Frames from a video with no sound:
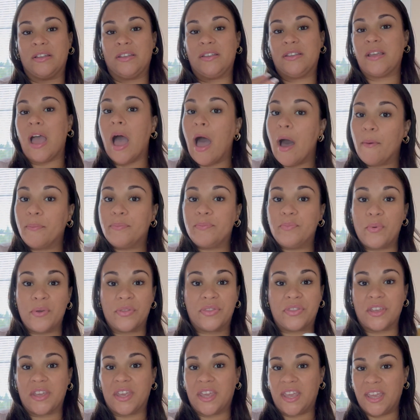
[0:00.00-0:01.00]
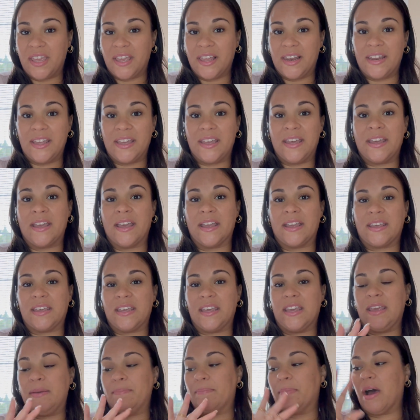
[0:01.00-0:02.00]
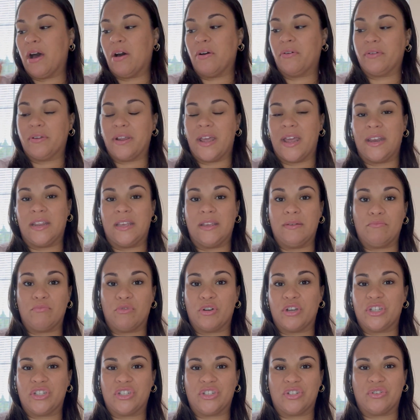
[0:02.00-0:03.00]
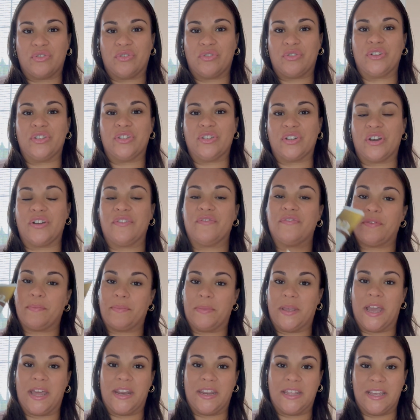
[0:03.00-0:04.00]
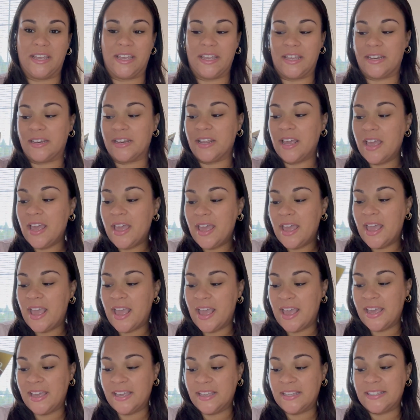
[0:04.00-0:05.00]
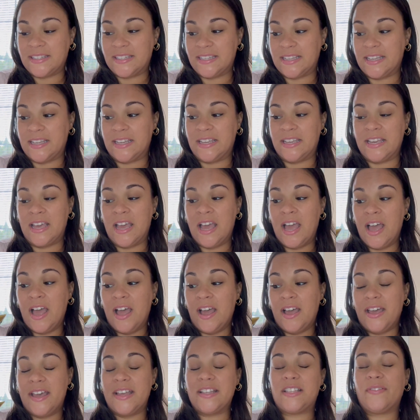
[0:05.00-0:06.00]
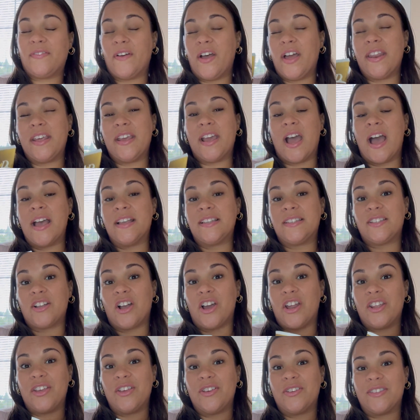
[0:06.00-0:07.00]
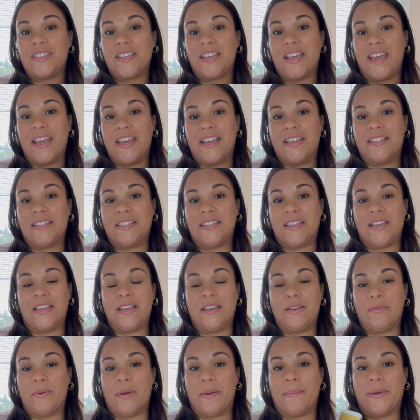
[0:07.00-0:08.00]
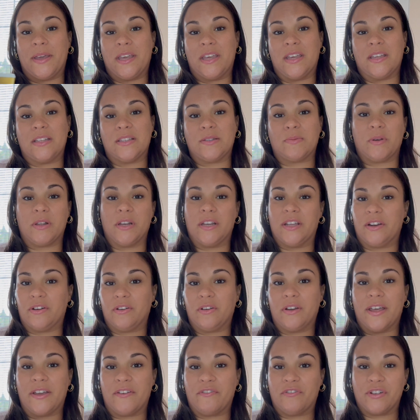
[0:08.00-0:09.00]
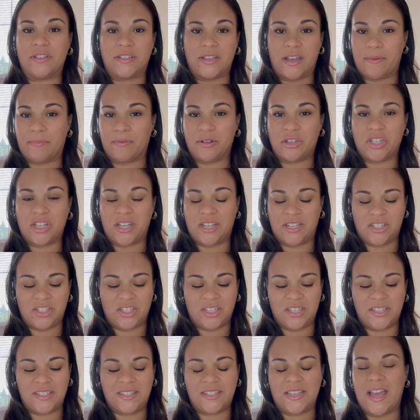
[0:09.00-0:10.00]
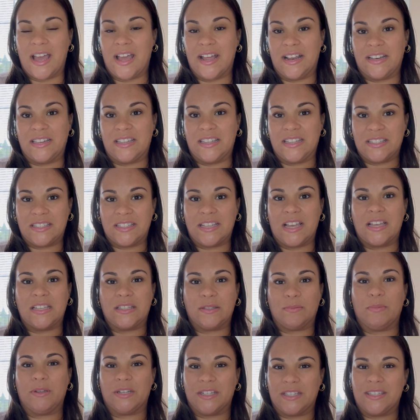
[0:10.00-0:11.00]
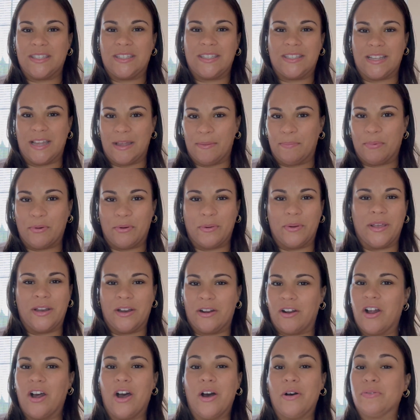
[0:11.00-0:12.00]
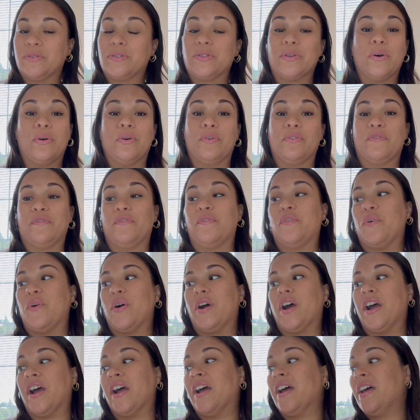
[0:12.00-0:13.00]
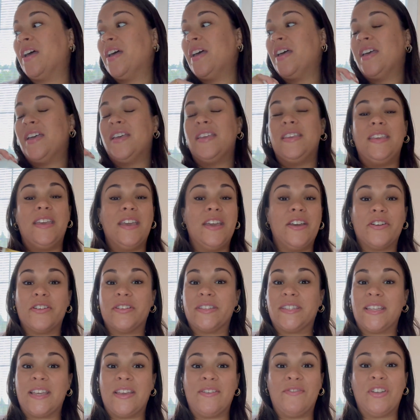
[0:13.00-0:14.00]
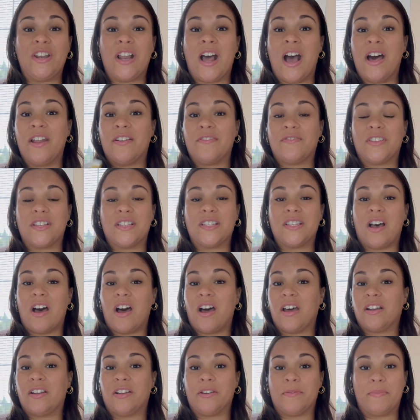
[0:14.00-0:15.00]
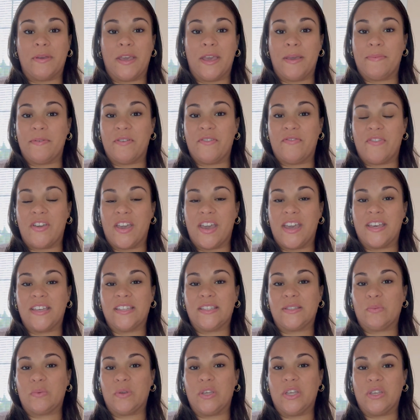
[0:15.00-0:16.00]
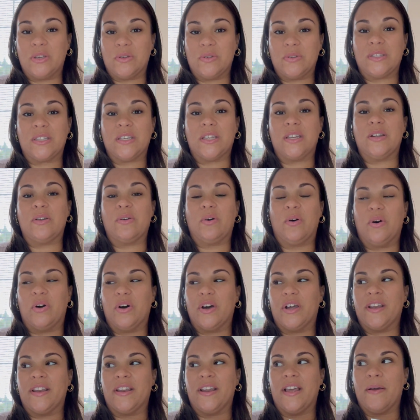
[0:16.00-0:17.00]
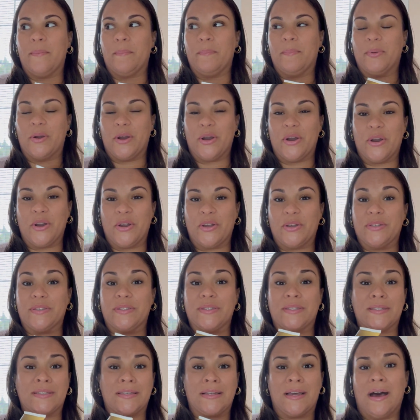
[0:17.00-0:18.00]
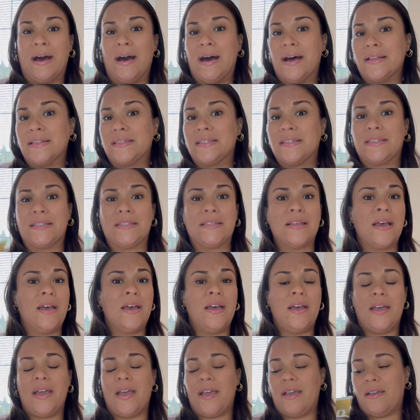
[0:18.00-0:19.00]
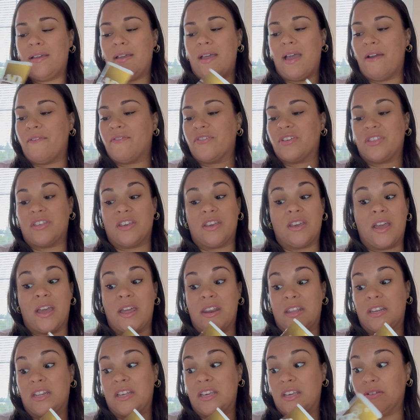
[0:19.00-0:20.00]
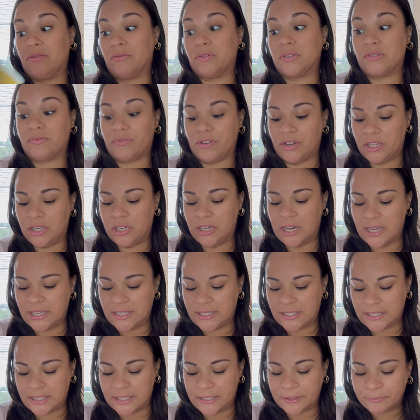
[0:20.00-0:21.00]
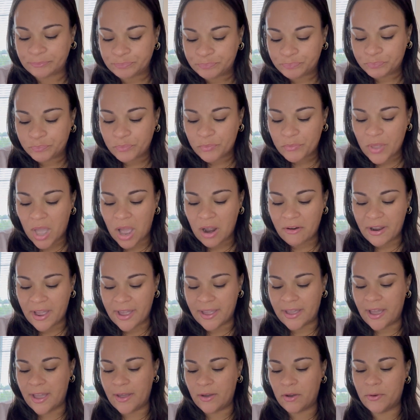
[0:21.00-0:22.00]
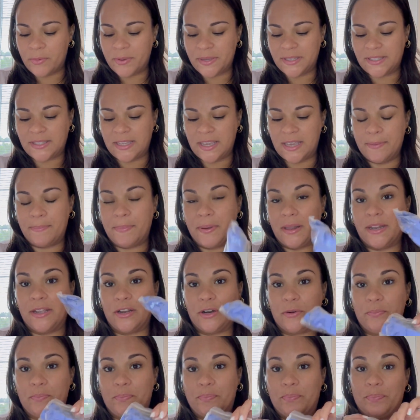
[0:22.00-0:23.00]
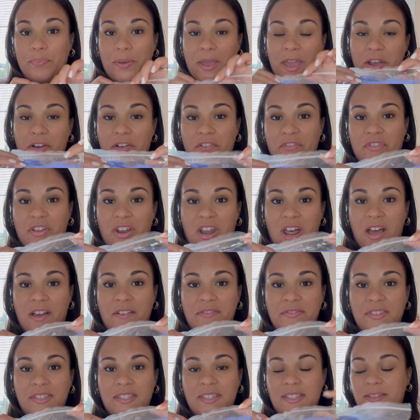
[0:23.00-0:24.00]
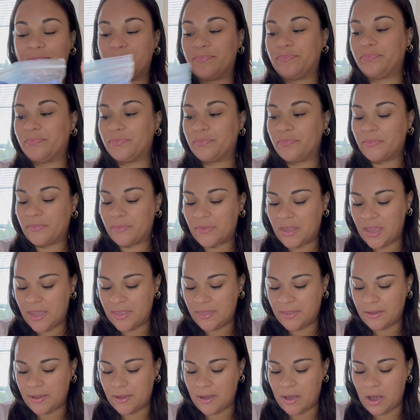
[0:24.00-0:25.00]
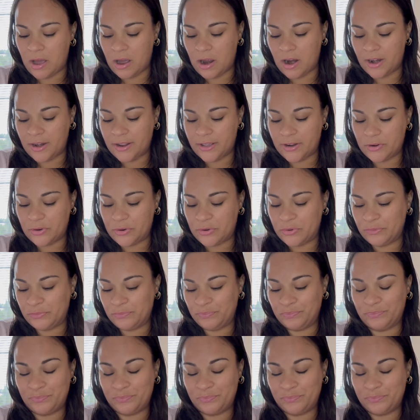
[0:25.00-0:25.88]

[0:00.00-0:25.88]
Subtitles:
help with the healing and keep out any moisture or dirt from getting in. A&D, it's funny, I started using A&D when my kids were little, like for diaper changes, and this has been a staple in our household for years. Even out of the toddler baby phase, we use it on burns, cuts, everything, and it heals really nicely. All right, I always keep a little pair of gloves in our little